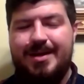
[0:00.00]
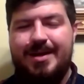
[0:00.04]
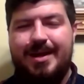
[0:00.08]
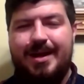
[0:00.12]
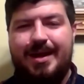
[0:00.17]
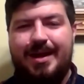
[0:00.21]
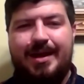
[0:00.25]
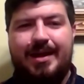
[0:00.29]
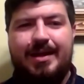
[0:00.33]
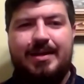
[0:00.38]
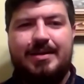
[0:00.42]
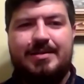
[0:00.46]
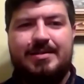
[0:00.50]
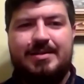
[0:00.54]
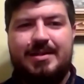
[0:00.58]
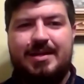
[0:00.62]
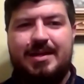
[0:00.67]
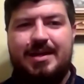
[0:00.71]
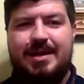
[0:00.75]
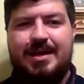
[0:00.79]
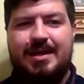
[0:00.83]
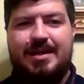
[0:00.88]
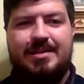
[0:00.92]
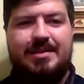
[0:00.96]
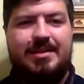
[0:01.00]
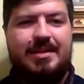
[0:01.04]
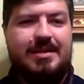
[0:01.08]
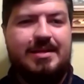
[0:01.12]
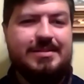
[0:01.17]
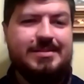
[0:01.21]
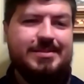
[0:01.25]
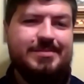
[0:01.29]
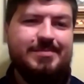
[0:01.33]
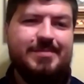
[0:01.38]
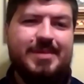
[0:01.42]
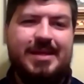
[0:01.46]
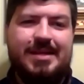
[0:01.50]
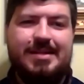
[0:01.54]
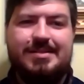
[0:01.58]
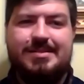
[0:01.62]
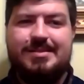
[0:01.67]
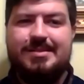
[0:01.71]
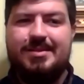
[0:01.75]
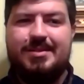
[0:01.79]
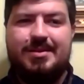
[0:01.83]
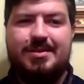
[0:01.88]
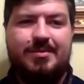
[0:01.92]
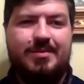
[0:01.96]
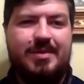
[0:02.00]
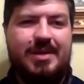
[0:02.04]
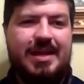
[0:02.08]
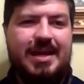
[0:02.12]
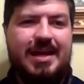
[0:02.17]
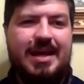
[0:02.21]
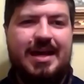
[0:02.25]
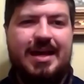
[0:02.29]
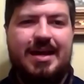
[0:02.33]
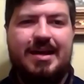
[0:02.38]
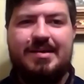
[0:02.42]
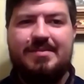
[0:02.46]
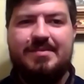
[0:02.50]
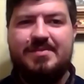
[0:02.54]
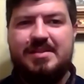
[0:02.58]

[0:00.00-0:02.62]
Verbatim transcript: And that's made it so that we have